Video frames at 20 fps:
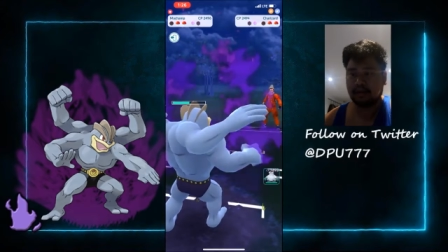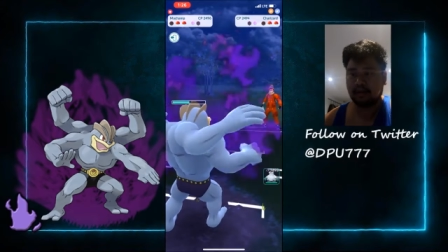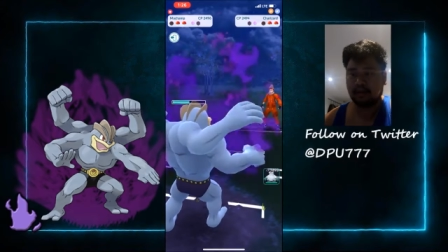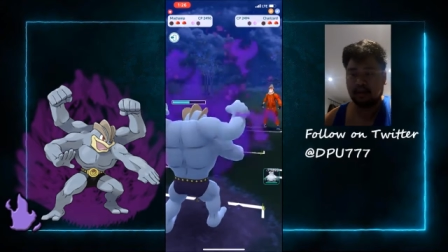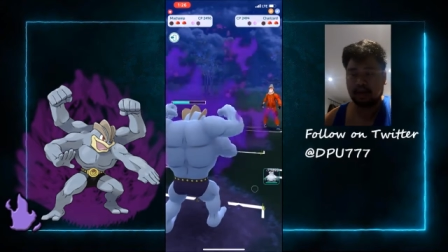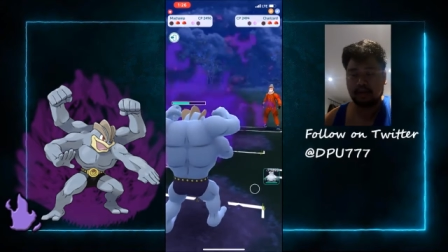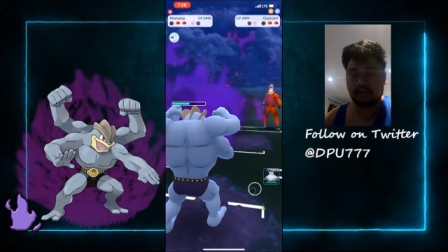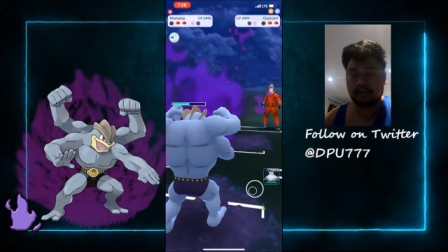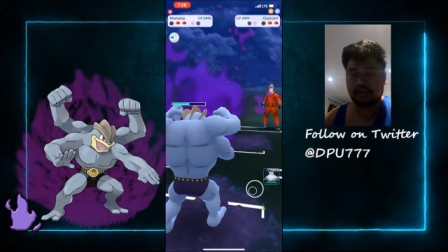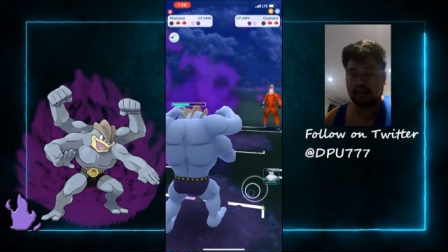
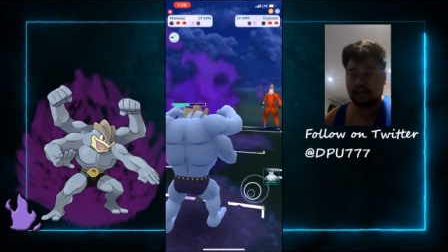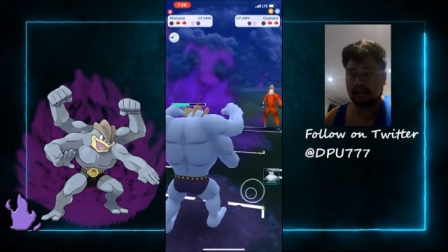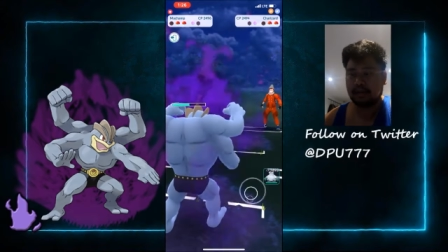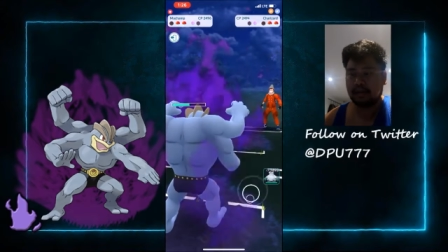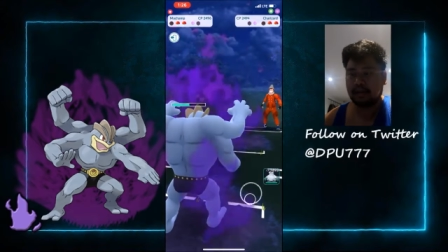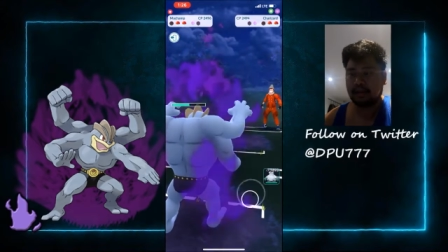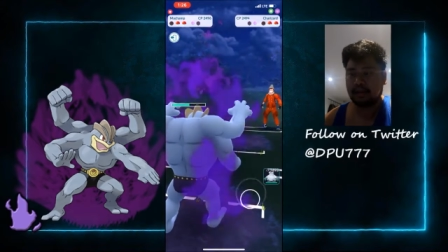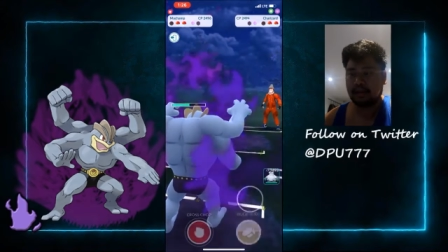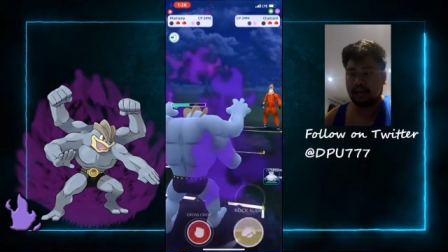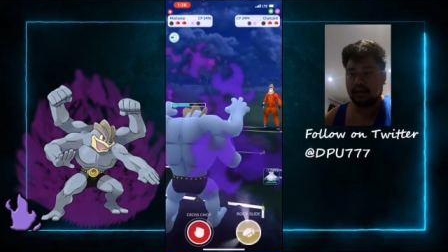of that
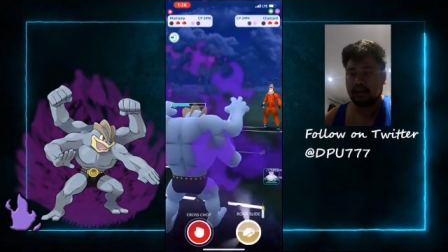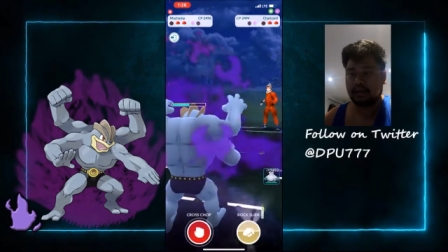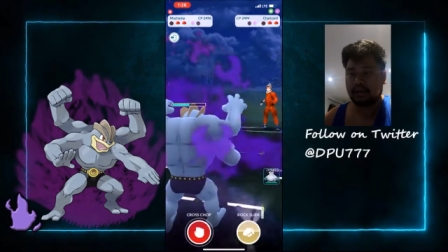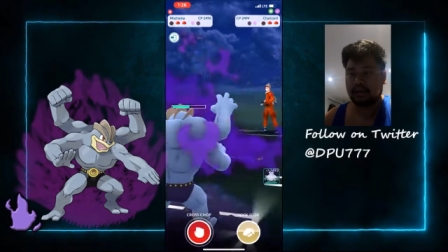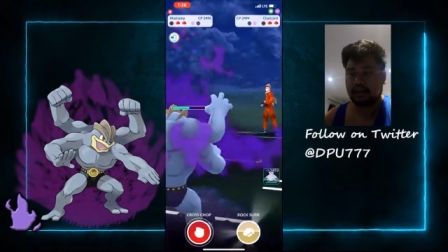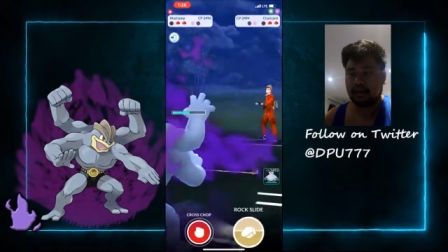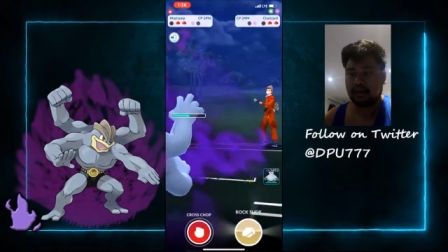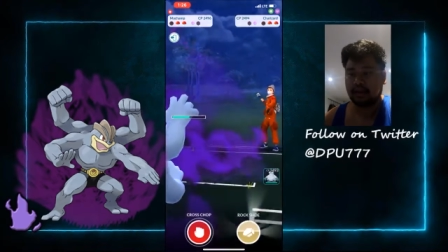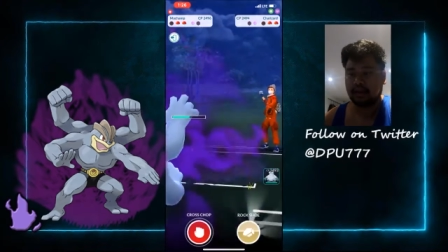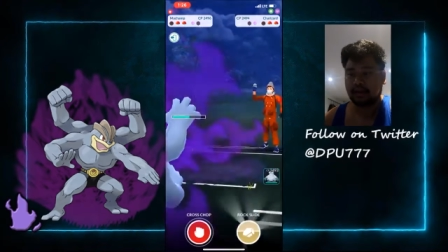
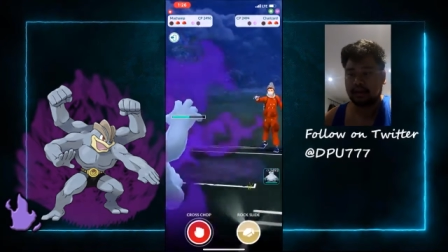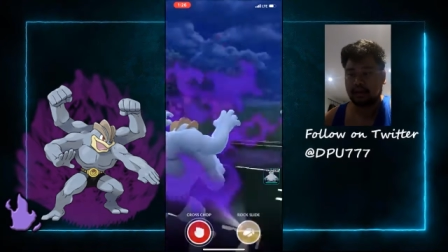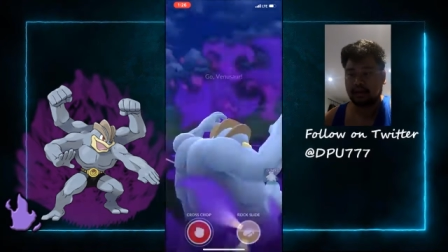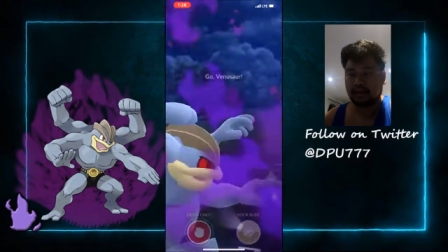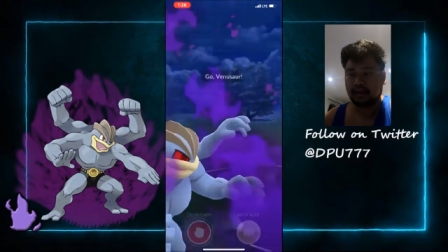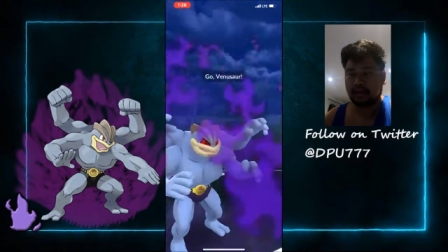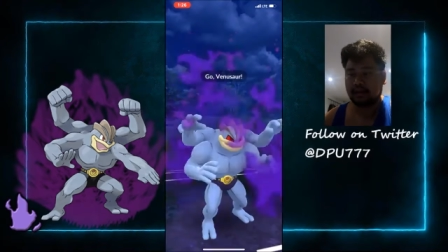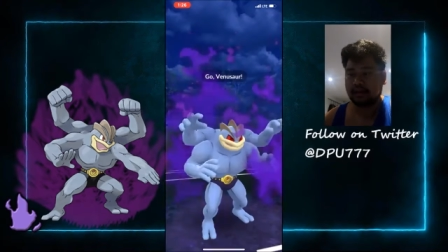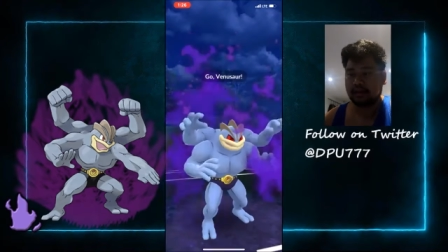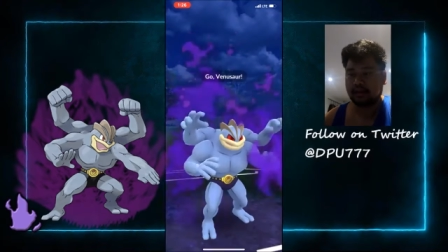
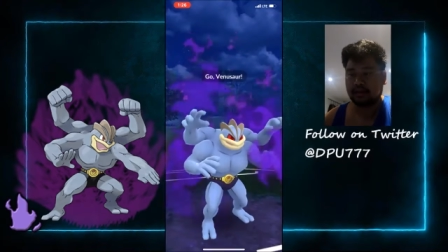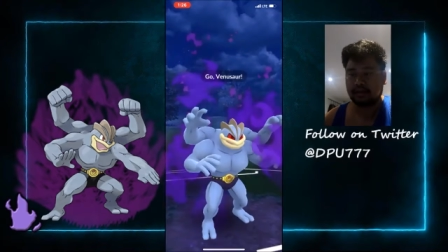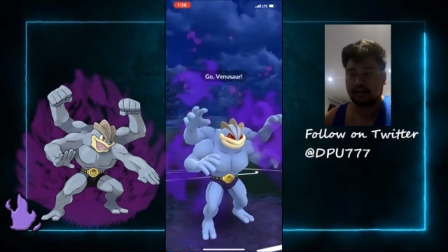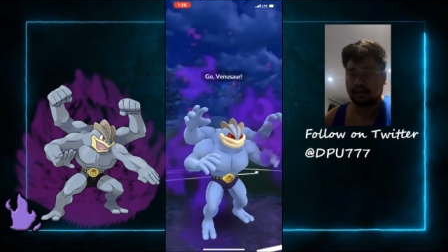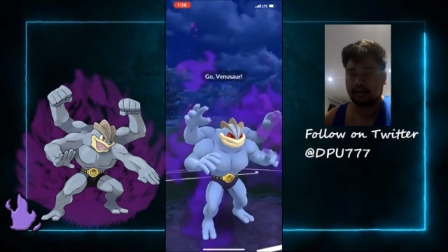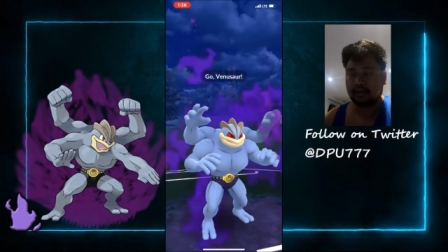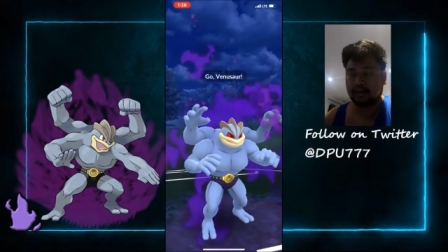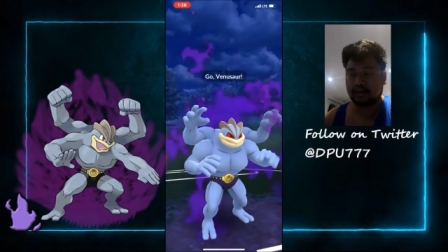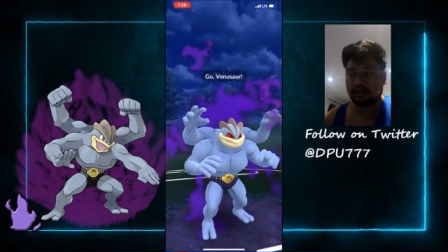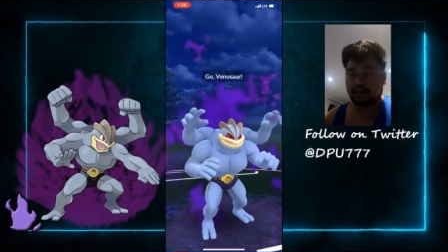stuff,
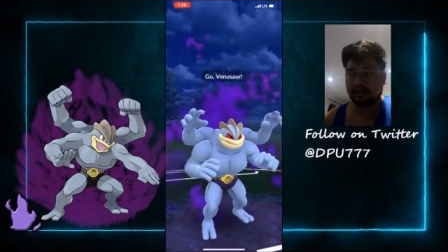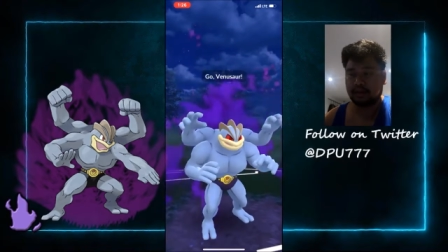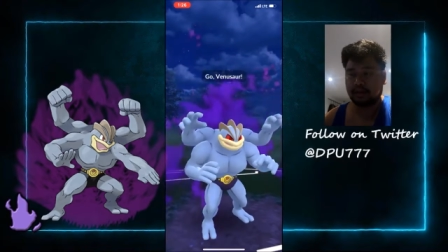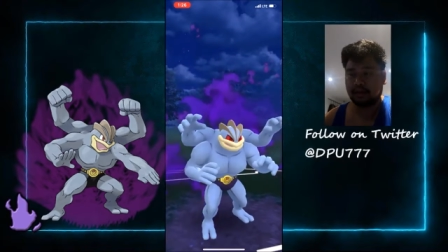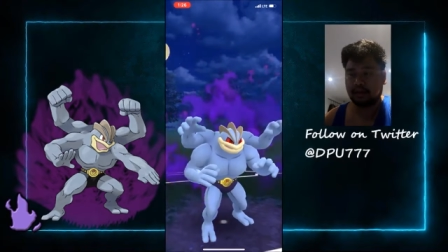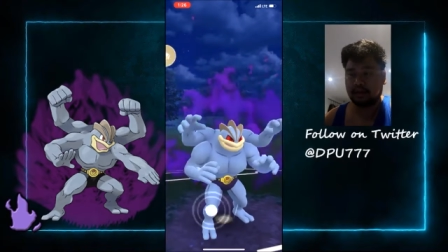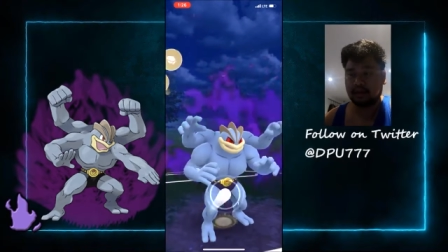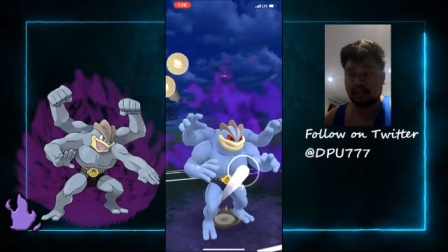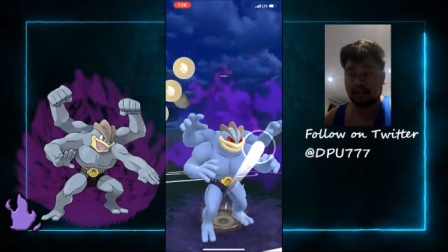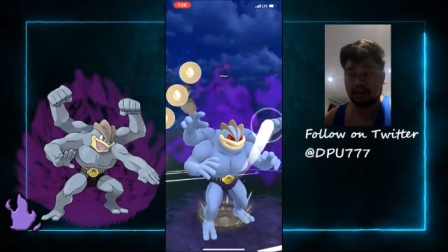it's pretty
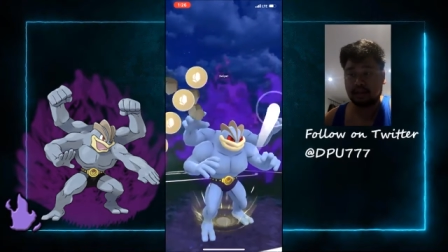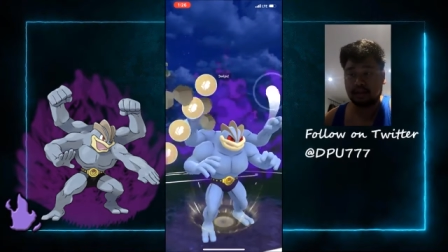crazy.